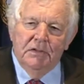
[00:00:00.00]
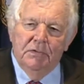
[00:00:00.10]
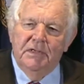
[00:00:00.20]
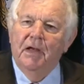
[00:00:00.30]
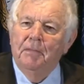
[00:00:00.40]

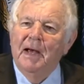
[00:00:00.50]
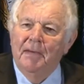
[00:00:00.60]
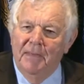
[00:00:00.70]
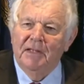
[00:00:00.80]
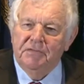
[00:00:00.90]
tell
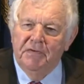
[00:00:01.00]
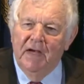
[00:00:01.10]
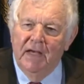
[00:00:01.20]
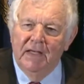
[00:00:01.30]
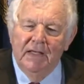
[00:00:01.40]
Mom that's fine,
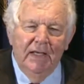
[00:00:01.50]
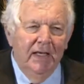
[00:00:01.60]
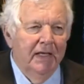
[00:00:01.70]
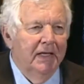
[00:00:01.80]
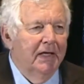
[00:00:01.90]

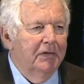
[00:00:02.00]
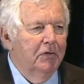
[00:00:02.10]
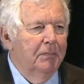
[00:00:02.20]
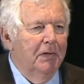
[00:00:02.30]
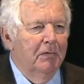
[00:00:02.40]
and
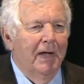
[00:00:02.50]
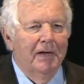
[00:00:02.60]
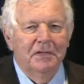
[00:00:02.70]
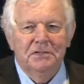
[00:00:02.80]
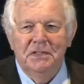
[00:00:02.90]
you'll be
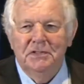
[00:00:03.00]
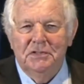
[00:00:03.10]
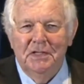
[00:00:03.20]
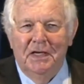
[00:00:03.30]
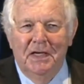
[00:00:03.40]
around as
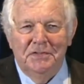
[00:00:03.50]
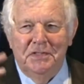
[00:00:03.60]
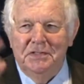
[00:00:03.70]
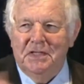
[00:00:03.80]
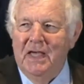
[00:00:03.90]

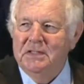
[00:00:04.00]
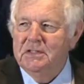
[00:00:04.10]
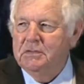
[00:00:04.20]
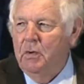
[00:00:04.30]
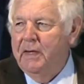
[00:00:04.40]
these
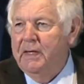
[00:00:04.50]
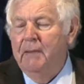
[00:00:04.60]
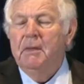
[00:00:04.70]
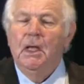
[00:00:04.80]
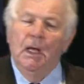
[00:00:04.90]
cases wind
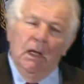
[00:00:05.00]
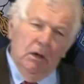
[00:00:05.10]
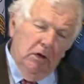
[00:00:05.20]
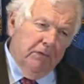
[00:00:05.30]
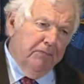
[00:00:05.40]
up.
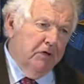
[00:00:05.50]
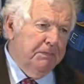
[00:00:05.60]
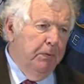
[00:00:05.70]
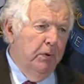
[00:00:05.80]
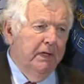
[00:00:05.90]
Look,
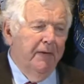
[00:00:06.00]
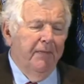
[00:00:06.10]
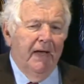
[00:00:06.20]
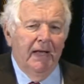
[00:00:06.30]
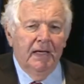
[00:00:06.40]
first point on
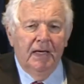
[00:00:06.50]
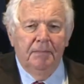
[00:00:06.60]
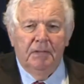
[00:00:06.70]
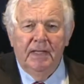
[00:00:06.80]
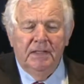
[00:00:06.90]
that, and
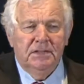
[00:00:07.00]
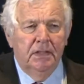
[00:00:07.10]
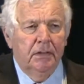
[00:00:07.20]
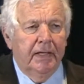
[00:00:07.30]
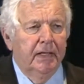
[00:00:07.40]
I'm glad
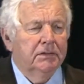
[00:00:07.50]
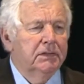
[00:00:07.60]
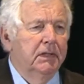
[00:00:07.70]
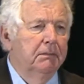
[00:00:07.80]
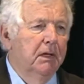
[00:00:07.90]
Senator
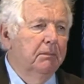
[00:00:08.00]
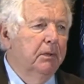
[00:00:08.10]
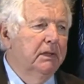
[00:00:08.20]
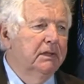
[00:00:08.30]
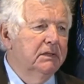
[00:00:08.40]
Kelsey
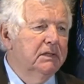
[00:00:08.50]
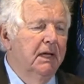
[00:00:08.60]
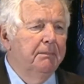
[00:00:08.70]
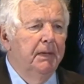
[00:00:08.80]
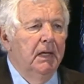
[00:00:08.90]
brought this
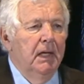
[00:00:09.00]
up,